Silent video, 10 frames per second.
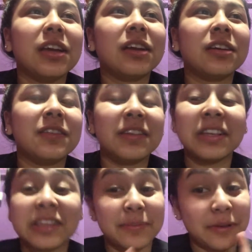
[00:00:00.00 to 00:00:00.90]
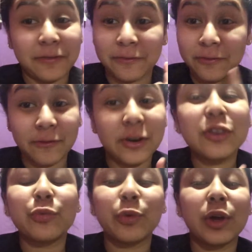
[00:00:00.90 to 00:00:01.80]
because it's my
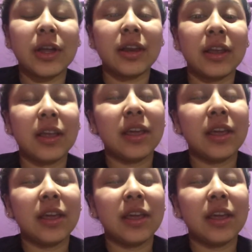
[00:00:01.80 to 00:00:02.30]
first one